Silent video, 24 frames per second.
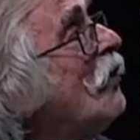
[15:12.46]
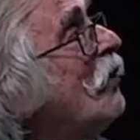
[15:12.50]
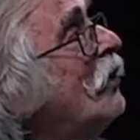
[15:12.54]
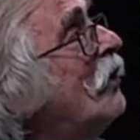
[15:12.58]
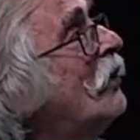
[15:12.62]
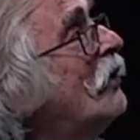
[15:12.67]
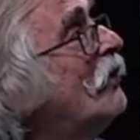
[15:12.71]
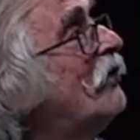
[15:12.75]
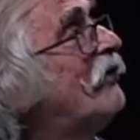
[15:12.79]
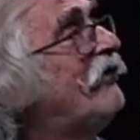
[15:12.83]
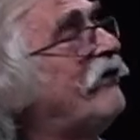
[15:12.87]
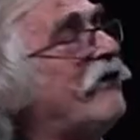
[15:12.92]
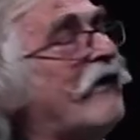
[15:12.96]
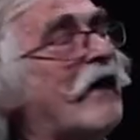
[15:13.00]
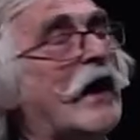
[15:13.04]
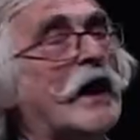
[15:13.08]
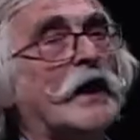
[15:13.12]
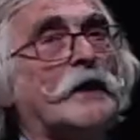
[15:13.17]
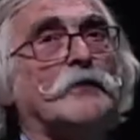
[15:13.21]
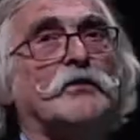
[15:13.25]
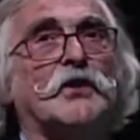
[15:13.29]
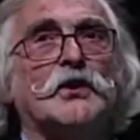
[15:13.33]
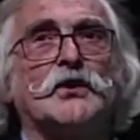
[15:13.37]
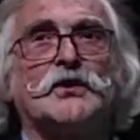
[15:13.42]

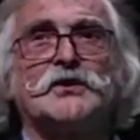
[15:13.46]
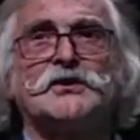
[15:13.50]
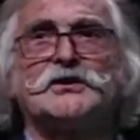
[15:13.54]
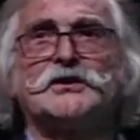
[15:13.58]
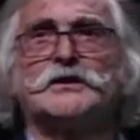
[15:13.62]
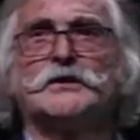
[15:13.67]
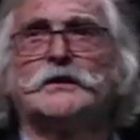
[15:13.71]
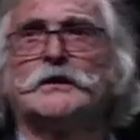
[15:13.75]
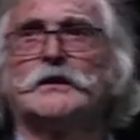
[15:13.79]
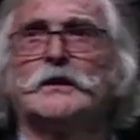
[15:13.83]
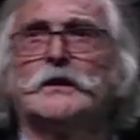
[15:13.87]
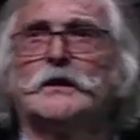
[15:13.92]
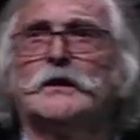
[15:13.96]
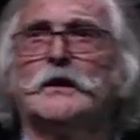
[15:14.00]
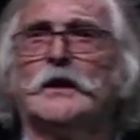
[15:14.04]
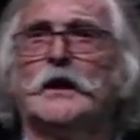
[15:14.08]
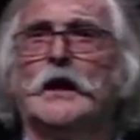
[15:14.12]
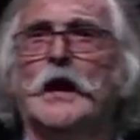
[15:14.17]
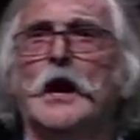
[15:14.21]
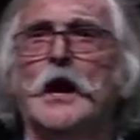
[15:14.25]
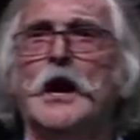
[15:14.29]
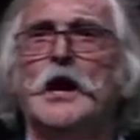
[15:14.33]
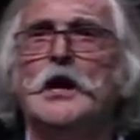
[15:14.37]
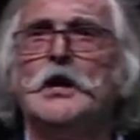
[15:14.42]
fibers.
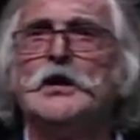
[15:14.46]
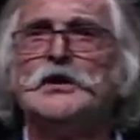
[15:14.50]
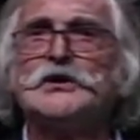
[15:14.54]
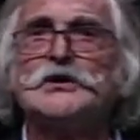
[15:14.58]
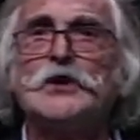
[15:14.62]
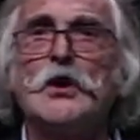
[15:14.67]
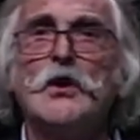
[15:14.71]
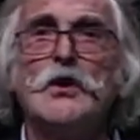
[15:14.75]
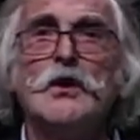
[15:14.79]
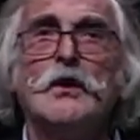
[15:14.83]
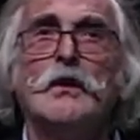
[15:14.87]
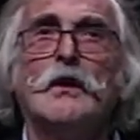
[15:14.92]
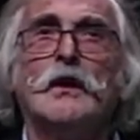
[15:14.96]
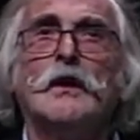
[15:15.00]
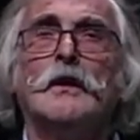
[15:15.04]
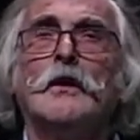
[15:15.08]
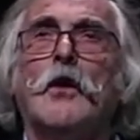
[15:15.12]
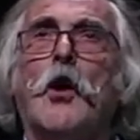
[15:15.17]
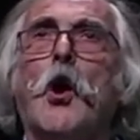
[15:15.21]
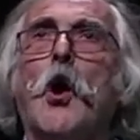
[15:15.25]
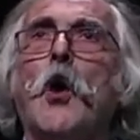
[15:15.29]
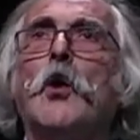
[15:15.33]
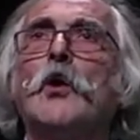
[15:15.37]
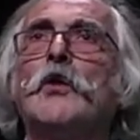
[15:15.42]
So
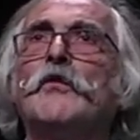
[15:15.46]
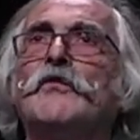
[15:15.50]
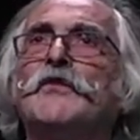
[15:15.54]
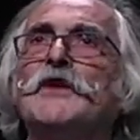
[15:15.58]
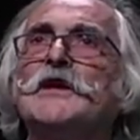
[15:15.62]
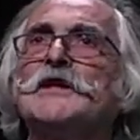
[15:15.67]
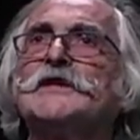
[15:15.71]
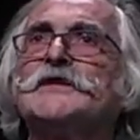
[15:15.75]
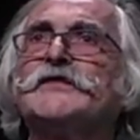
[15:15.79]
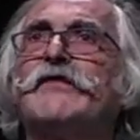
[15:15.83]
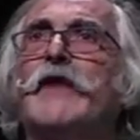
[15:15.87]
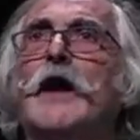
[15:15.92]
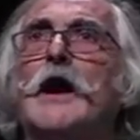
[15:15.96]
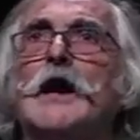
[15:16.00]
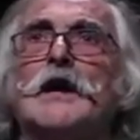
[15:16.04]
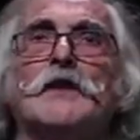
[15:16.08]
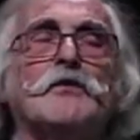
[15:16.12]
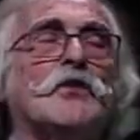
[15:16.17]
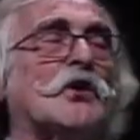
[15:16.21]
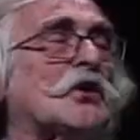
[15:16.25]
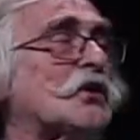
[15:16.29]
all these fibers